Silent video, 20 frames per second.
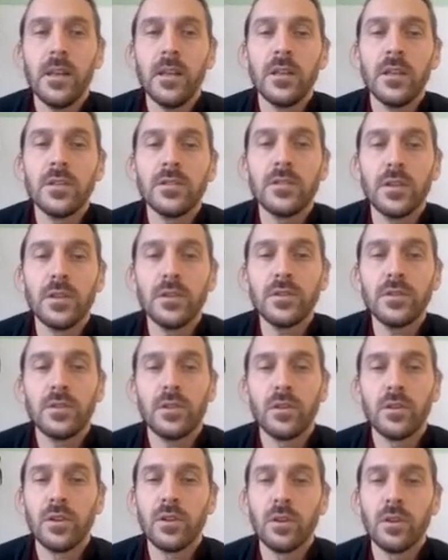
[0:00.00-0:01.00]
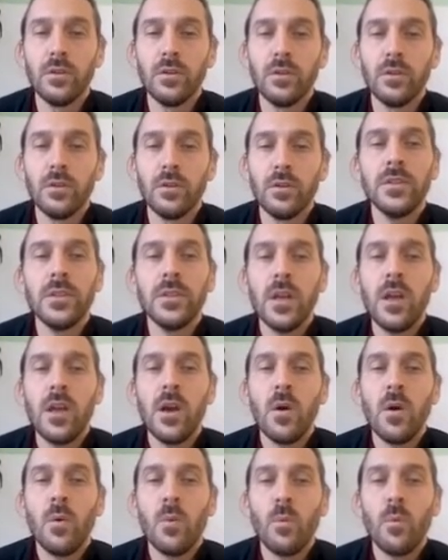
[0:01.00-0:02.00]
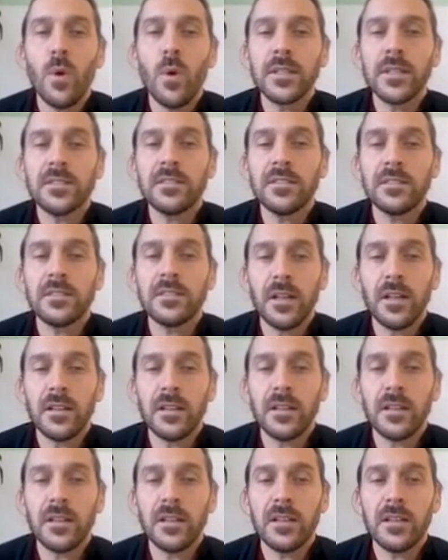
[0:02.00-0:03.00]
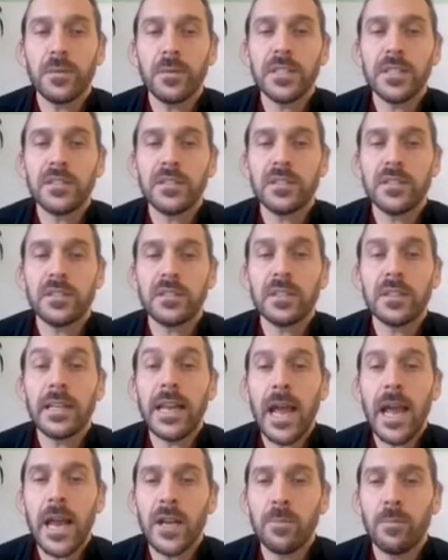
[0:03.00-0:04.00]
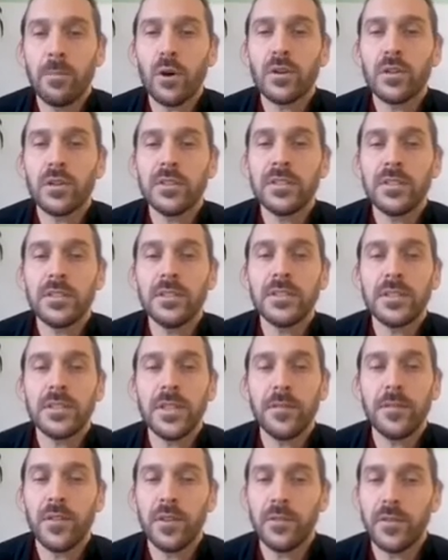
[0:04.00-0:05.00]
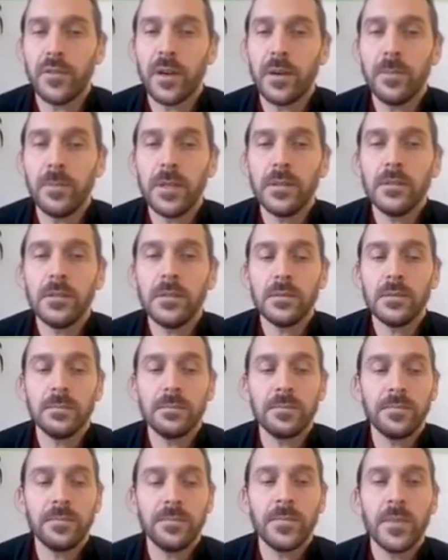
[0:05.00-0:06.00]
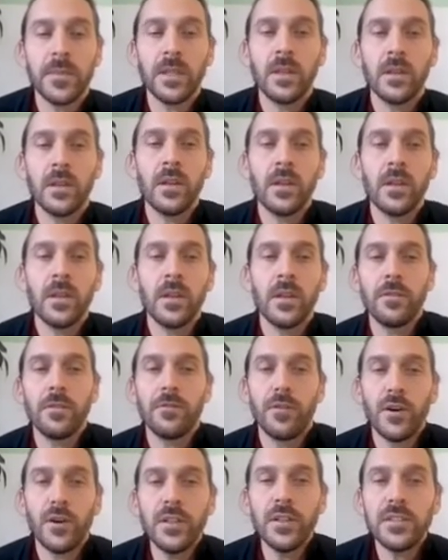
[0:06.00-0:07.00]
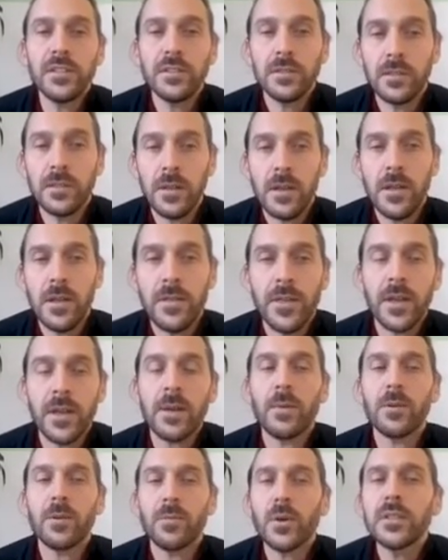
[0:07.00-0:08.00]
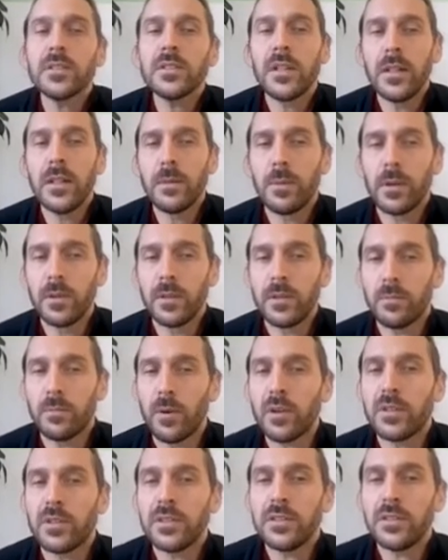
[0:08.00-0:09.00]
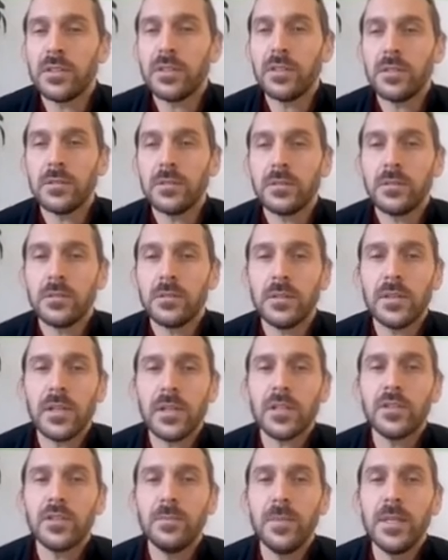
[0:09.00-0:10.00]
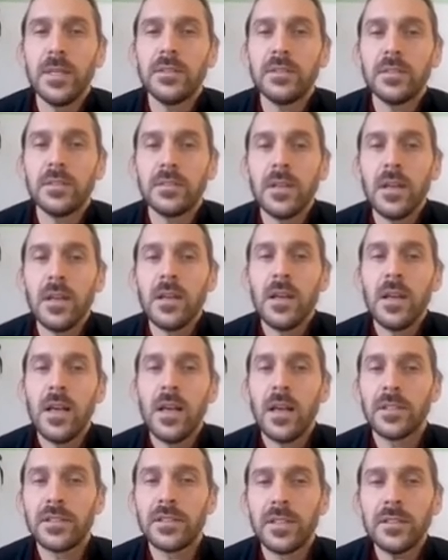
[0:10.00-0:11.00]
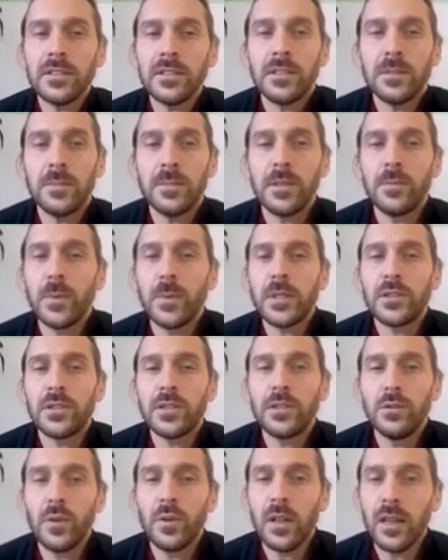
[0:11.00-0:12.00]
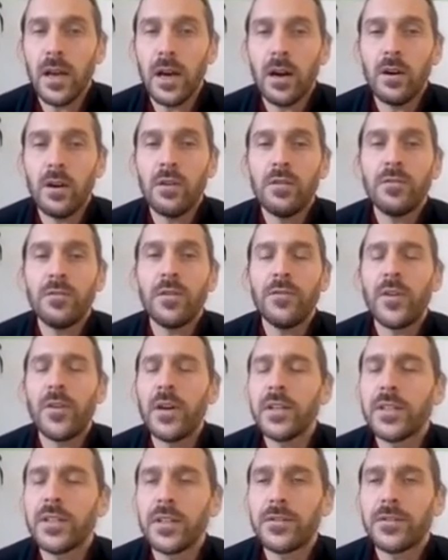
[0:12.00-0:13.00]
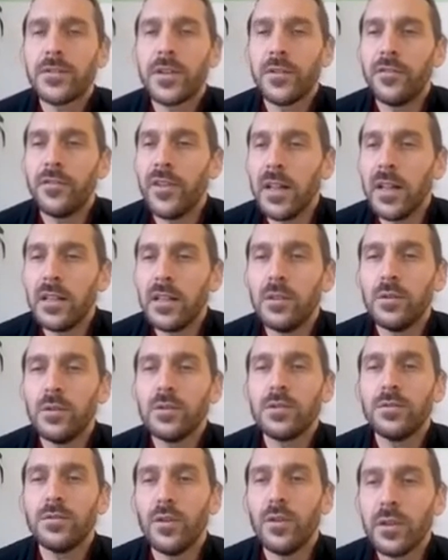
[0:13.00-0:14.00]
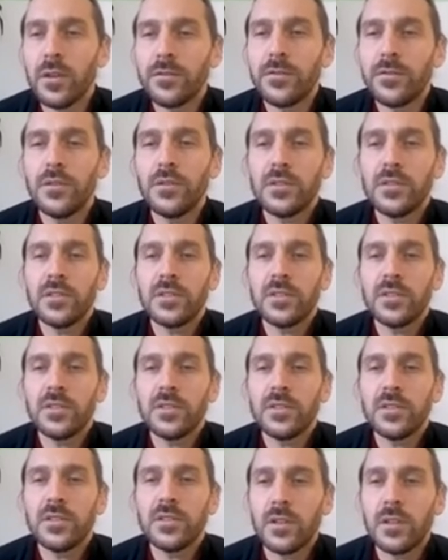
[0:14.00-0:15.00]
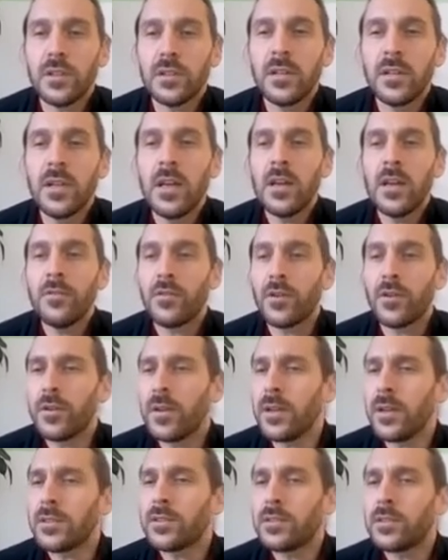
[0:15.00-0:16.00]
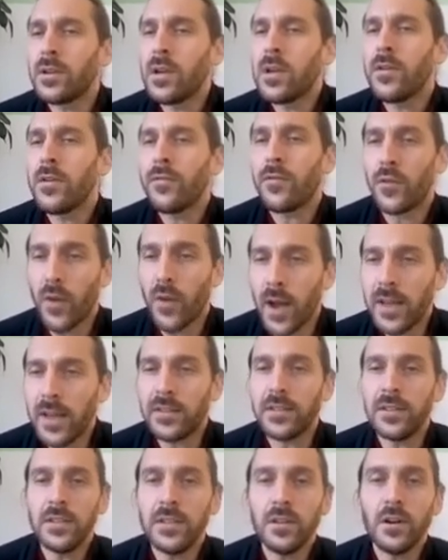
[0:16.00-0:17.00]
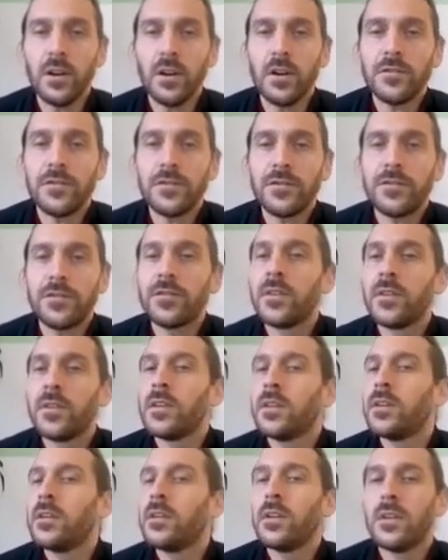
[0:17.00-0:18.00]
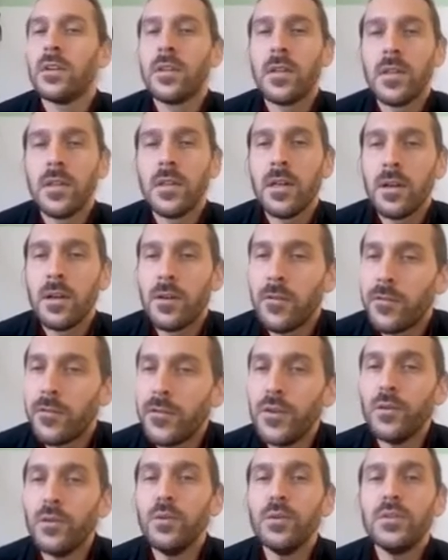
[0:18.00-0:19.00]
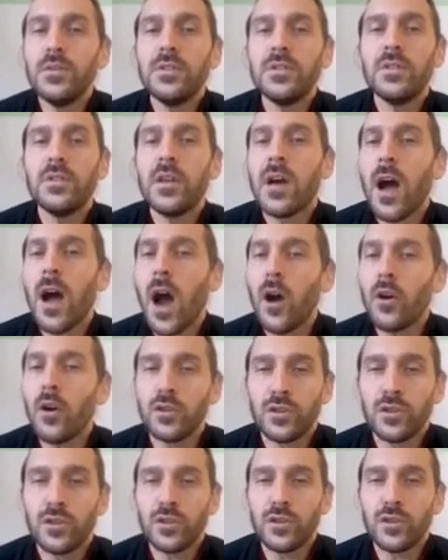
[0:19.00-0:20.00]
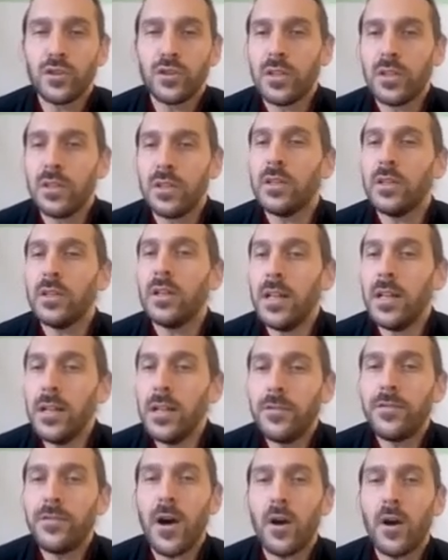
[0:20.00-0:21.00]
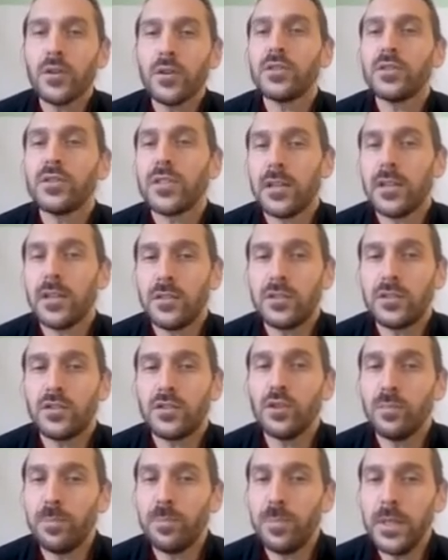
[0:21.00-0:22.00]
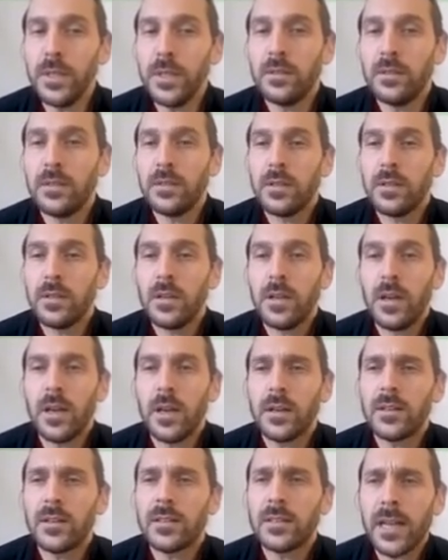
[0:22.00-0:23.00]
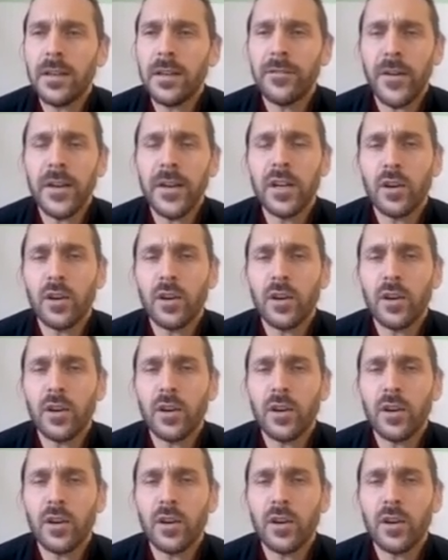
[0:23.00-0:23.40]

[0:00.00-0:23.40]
So to conclude, what does this tell us for the question, can democracy save the environment? Well, first, think about what is liberal democracy. It actually means a system in which you allow for very different values, worldviews, and so on, for a large variety of views, how you should actually live, how societies should be. and finding